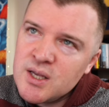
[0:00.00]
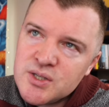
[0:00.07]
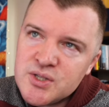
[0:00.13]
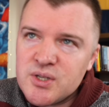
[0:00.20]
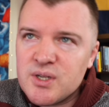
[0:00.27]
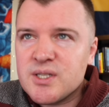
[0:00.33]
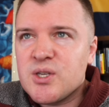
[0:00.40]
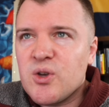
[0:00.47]

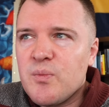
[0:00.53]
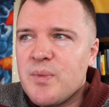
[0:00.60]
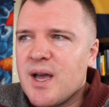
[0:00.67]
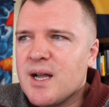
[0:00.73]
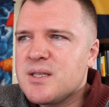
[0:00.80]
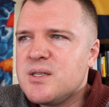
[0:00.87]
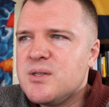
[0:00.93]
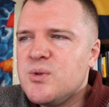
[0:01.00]
So let's go
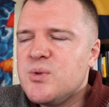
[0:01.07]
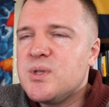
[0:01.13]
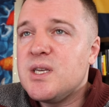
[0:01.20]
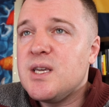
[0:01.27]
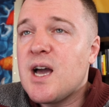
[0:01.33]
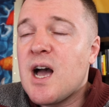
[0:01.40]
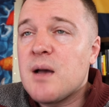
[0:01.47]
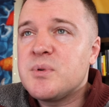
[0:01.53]
back to
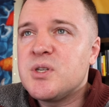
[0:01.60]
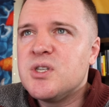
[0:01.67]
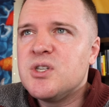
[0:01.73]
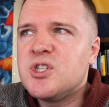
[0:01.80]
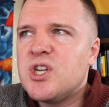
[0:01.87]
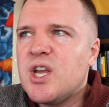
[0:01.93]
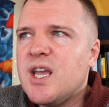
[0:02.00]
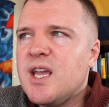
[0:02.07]
the option
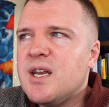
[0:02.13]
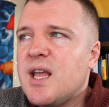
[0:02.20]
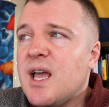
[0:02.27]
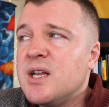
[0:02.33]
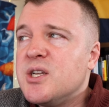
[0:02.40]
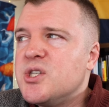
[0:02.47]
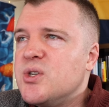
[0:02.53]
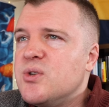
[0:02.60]
chain
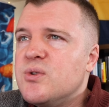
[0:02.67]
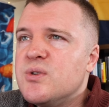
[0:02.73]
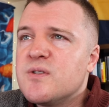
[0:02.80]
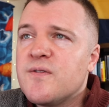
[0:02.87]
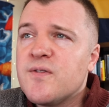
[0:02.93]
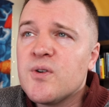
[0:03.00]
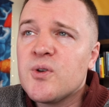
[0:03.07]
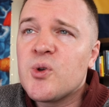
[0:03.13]
and choose
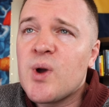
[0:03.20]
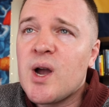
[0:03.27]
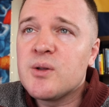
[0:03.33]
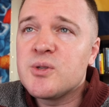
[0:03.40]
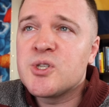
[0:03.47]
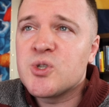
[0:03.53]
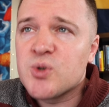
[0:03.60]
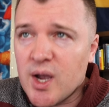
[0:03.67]
further
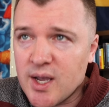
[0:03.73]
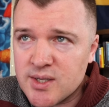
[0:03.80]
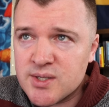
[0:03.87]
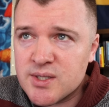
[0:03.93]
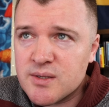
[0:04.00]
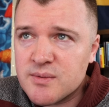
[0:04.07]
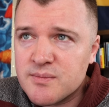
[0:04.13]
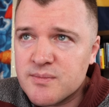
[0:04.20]
out
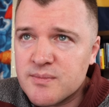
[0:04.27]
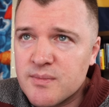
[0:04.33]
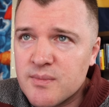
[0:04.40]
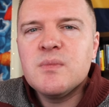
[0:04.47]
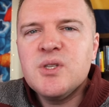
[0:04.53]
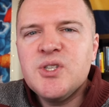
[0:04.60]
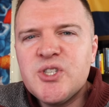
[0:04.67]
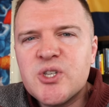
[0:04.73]
strikes.
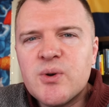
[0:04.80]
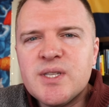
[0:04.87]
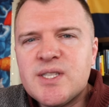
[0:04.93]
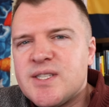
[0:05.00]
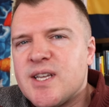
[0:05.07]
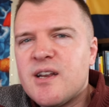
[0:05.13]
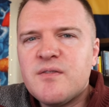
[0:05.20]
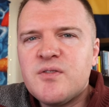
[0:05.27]
So
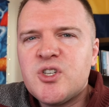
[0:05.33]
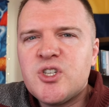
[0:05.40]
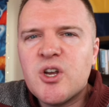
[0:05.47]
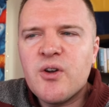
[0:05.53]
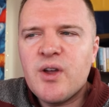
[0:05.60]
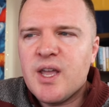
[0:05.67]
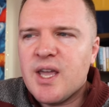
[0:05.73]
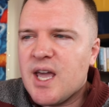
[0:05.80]
instead of
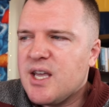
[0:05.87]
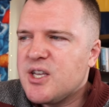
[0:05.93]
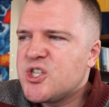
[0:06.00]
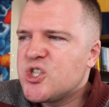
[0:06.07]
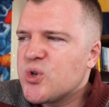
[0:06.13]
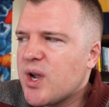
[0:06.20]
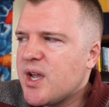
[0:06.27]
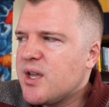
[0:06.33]
sharing a
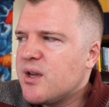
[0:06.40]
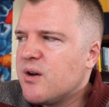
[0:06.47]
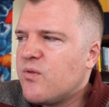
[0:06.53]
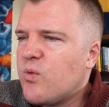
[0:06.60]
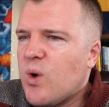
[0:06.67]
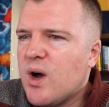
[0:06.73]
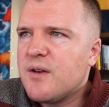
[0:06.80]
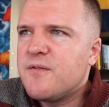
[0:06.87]
strike
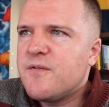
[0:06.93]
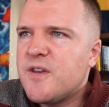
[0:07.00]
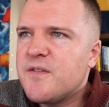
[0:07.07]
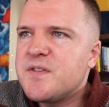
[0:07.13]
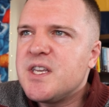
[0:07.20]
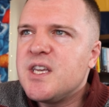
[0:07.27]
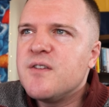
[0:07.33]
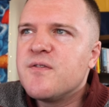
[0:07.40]
of
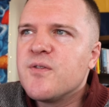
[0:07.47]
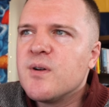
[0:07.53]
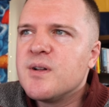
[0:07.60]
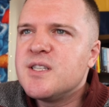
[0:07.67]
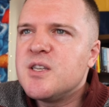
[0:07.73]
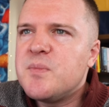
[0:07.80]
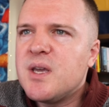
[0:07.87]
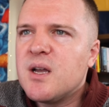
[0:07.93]
150 for
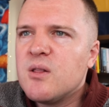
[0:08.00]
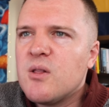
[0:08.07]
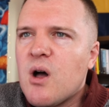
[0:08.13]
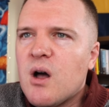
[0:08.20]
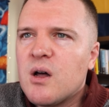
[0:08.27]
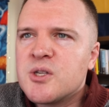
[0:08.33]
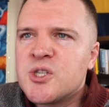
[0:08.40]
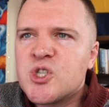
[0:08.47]
it to be a
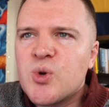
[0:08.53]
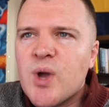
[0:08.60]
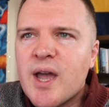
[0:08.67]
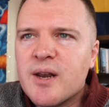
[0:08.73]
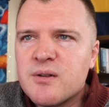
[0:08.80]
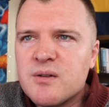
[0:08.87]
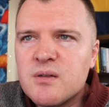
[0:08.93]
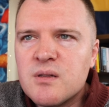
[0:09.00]
long
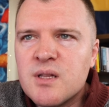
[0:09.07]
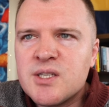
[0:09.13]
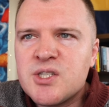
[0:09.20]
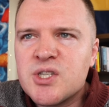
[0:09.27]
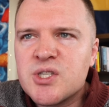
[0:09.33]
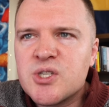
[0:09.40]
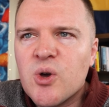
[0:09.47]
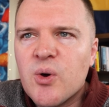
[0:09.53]
straddle, let's
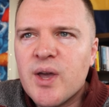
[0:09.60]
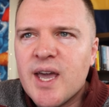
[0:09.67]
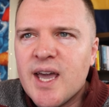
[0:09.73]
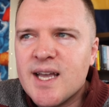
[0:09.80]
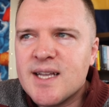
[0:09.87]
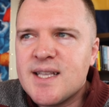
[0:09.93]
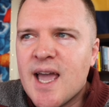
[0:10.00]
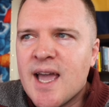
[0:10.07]
just go
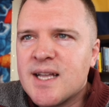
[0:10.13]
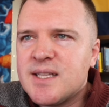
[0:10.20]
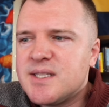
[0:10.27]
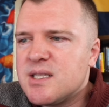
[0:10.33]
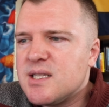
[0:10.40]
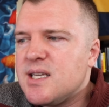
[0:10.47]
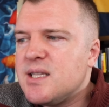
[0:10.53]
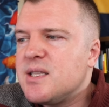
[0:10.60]
ahead and
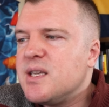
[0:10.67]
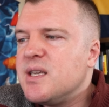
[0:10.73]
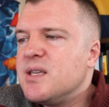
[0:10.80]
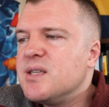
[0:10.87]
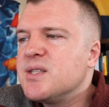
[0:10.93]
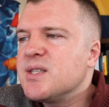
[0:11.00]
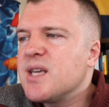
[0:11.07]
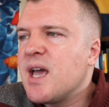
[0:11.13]
delete
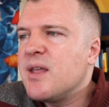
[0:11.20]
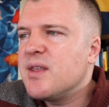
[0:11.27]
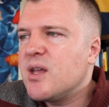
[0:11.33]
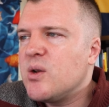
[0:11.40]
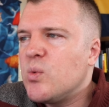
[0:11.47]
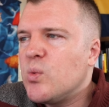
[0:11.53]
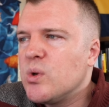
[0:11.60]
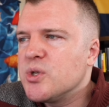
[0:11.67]
these, and
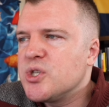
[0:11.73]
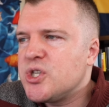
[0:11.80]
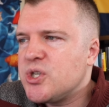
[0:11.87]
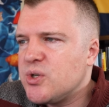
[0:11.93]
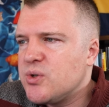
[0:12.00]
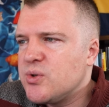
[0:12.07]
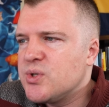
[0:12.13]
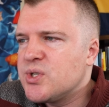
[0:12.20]
then we'll
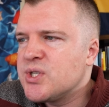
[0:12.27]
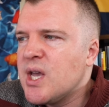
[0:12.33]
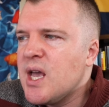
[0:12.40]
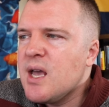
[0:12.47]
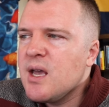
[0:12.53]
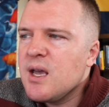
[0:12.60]
choose